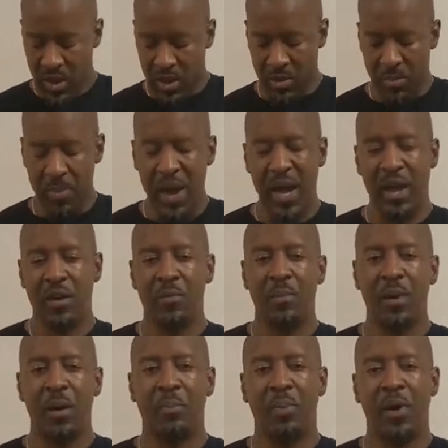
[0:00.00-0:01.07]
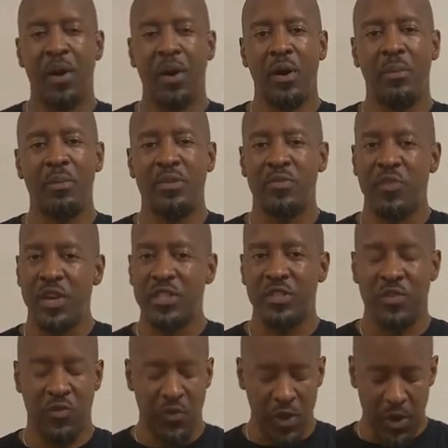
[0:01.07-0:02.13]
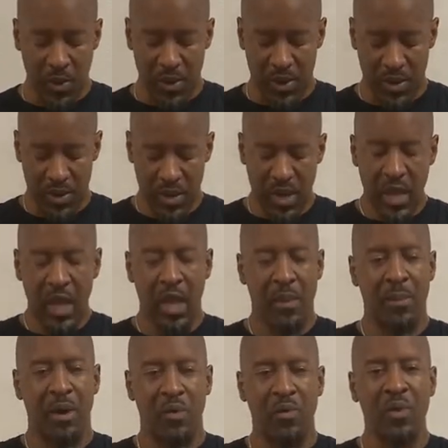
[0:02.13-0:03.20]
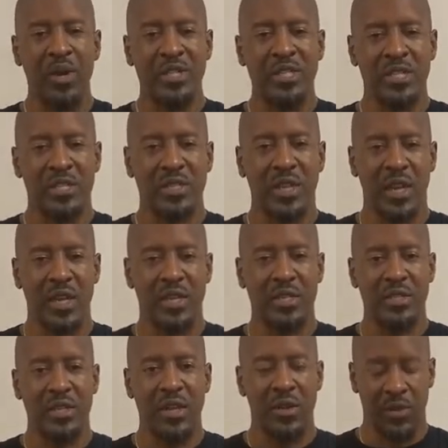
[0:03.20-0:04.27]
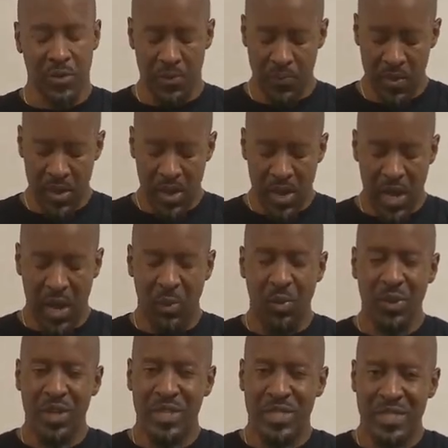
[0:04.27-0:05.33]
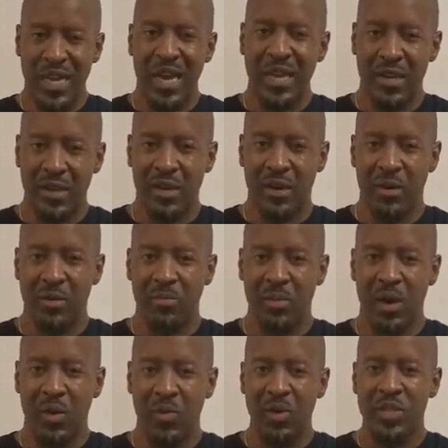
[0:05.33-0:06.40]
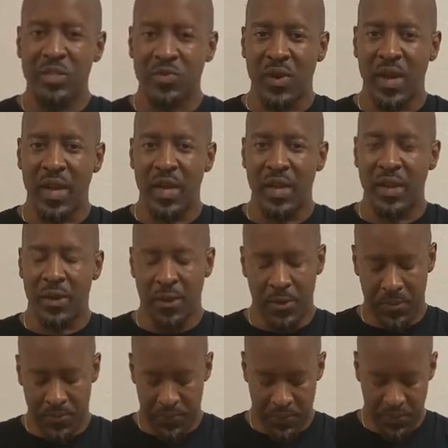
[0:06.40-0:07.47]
The back of my palm is facing forward, and my wrist is still at the center. I want to tighten up my wrist right here.